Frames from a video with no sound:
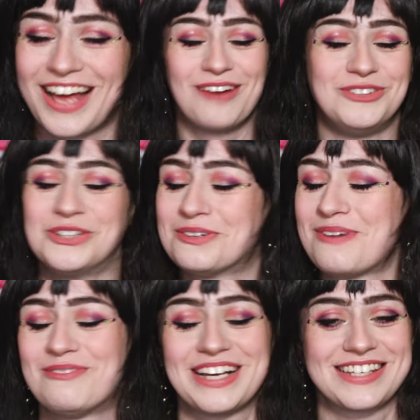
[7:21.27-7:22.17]
I'm doing
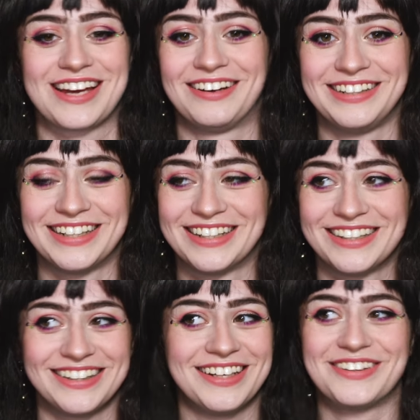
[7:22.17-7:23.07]
my best out here.
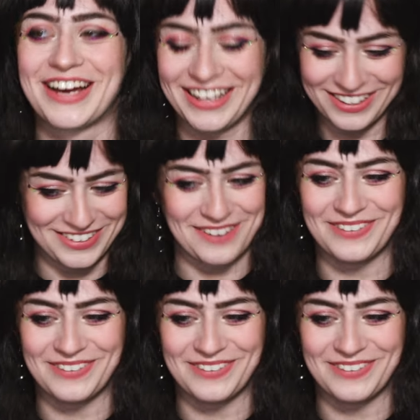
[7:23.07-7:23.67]
Okay, okay,